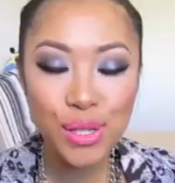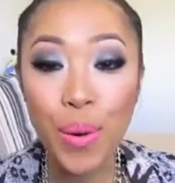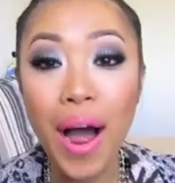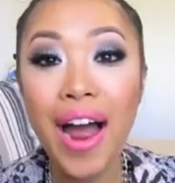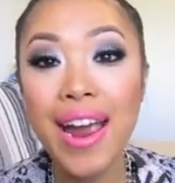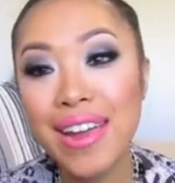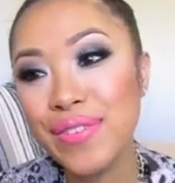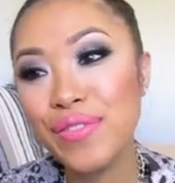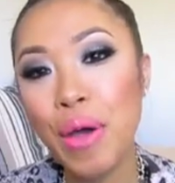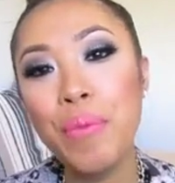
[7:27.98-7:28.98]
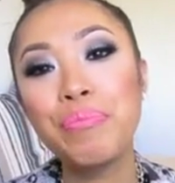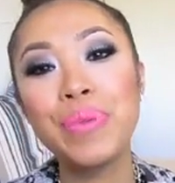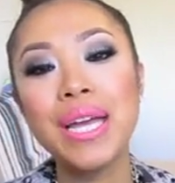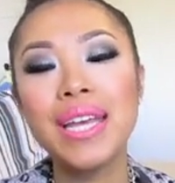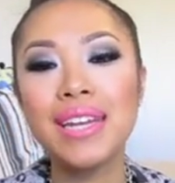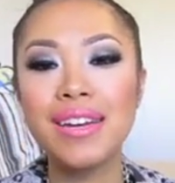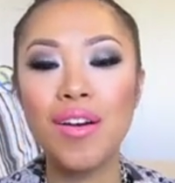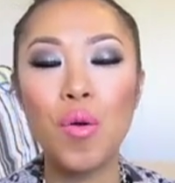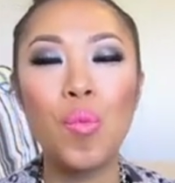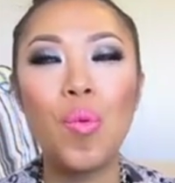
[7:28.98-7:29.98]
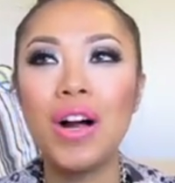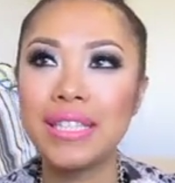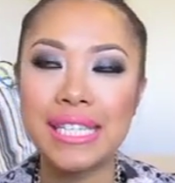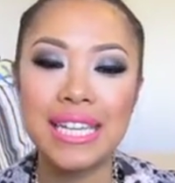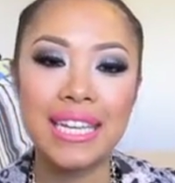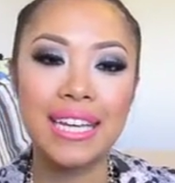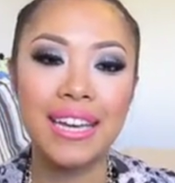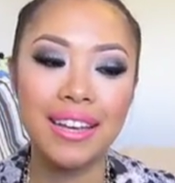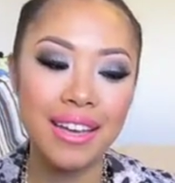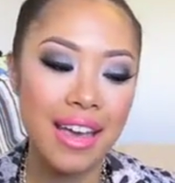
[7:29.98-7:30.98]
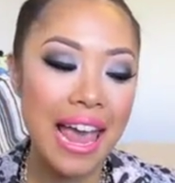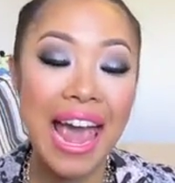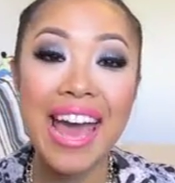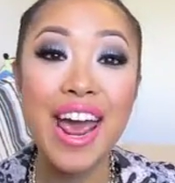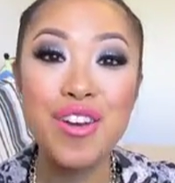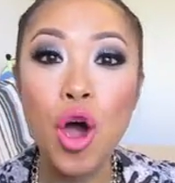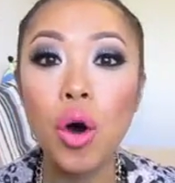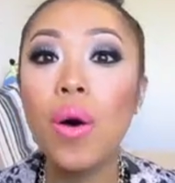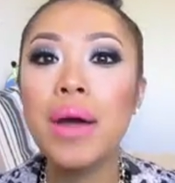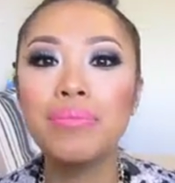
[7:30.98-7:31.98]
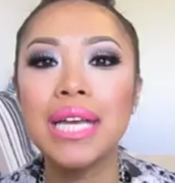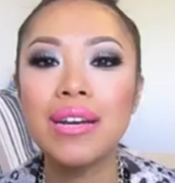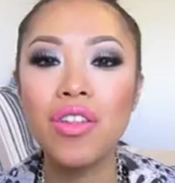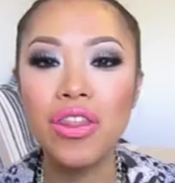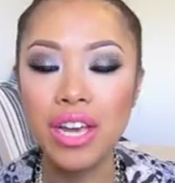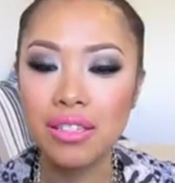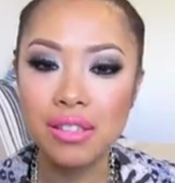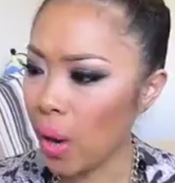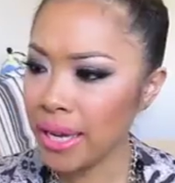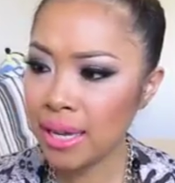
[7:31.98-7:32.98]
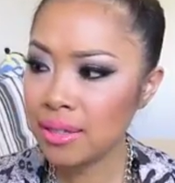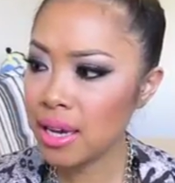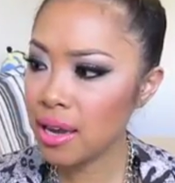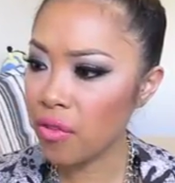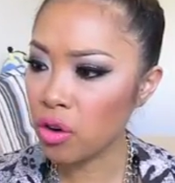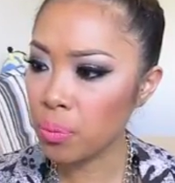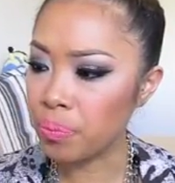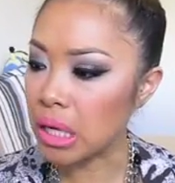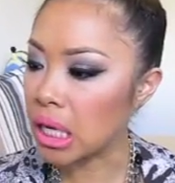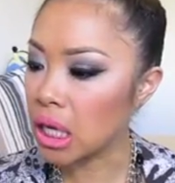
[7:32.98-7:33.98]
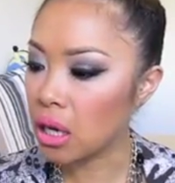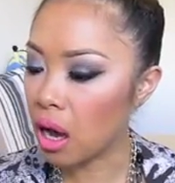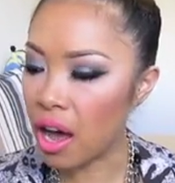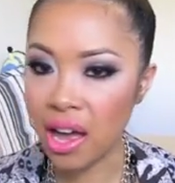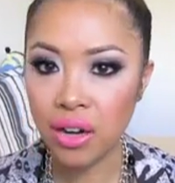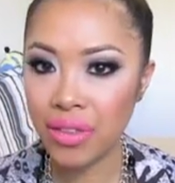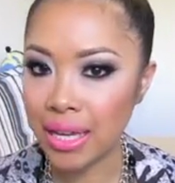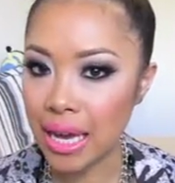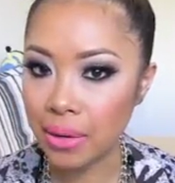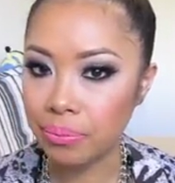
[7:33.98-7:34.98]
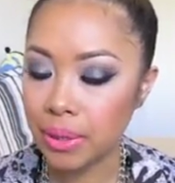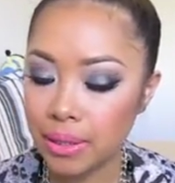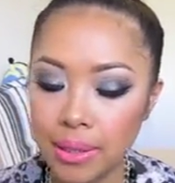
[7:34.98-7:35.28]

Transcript: So I've been wanting, and I know I'm late on this, why can't I ever be ahead of the game?